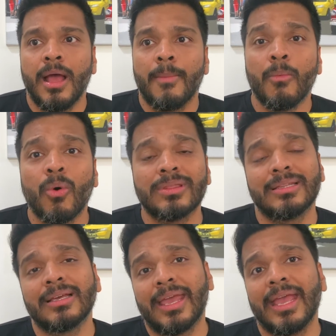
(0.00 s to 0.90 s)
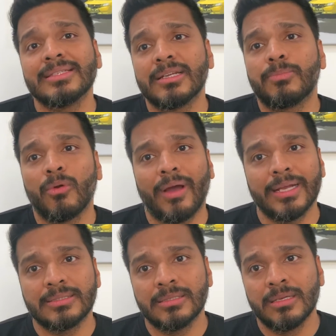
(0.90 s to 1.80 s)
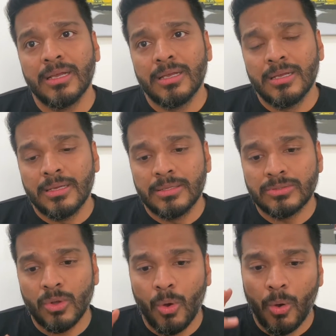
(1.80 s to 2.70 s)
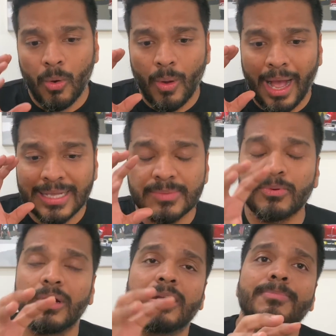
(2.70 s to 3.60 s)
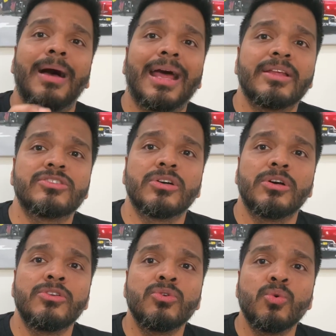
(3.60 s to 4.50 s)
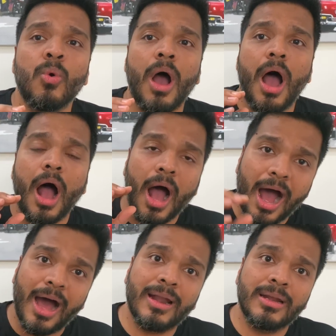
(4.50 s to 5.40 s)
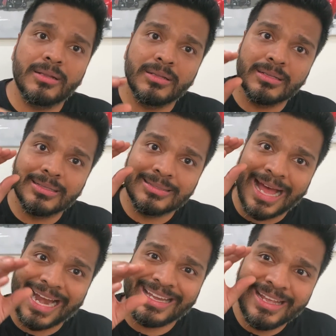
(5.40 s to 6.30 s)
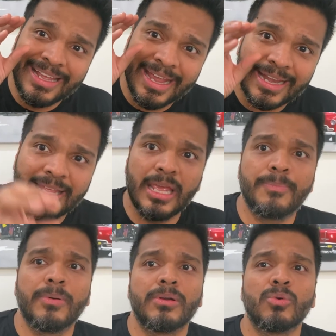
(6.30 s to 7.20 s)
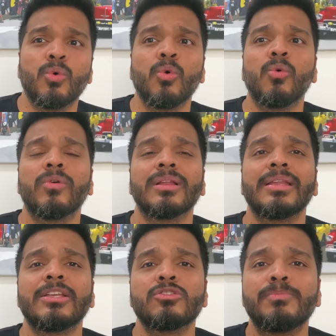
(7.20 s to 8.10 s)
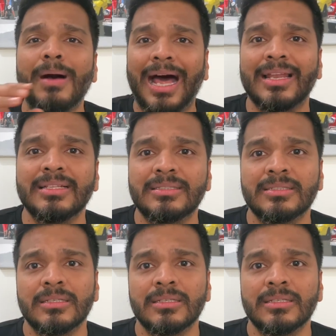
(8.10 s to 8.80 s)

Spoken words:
more than the gains it provides. So as a product manager, you are that gatekeeper who will need to balance